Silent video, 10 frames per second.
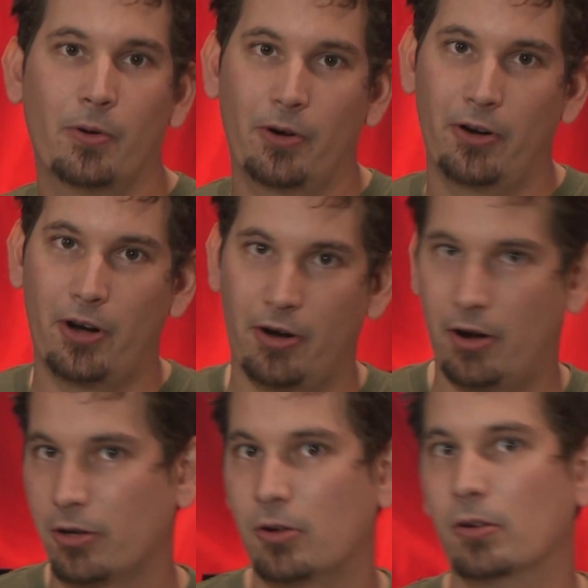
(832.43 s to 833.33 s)
or our
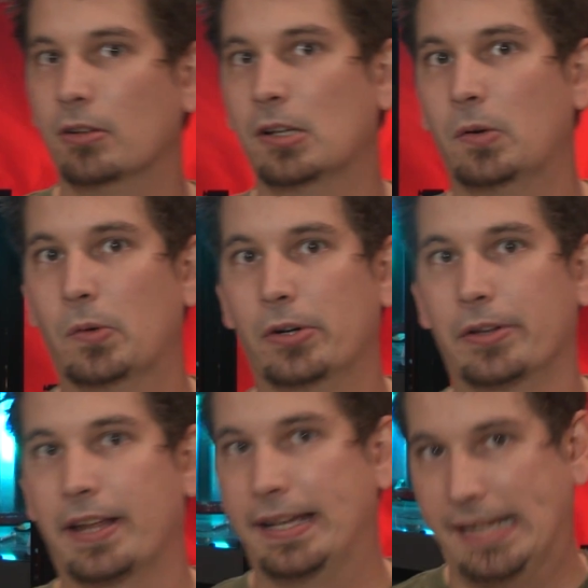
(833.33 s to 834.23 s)
uncle or
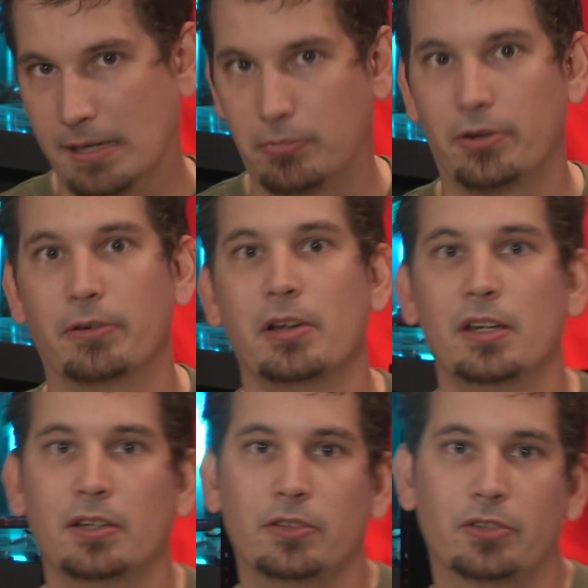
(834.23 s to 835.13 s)
that neighbor
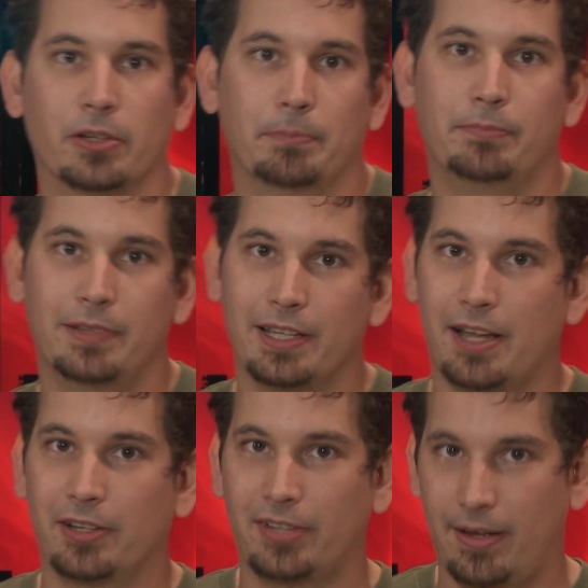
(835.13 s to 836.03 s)
right. to
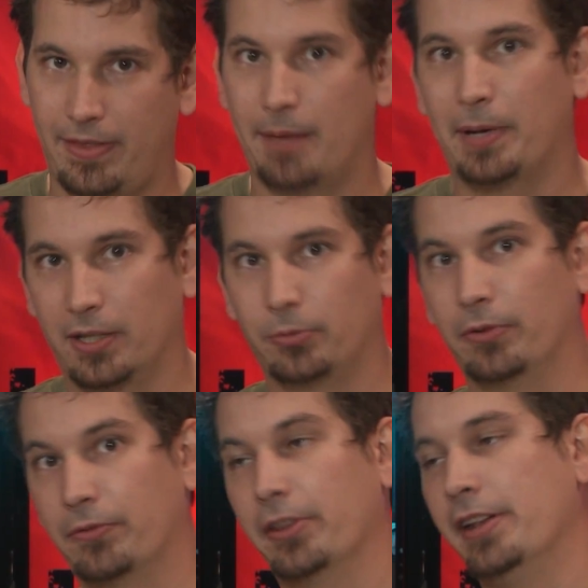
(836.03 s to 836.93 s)
let us have that
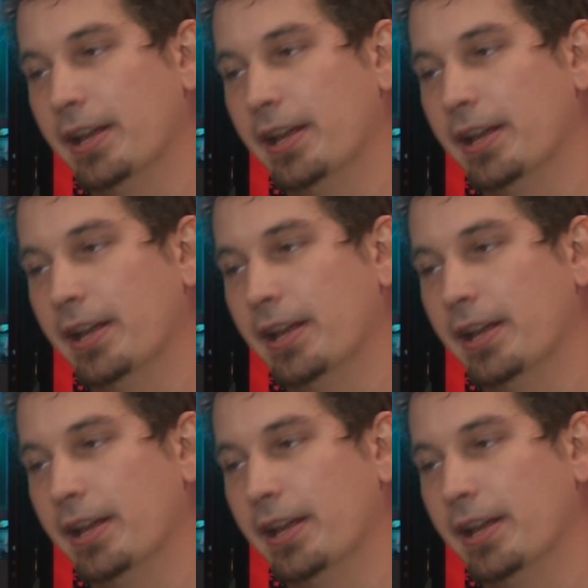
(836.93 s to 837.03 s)
password for the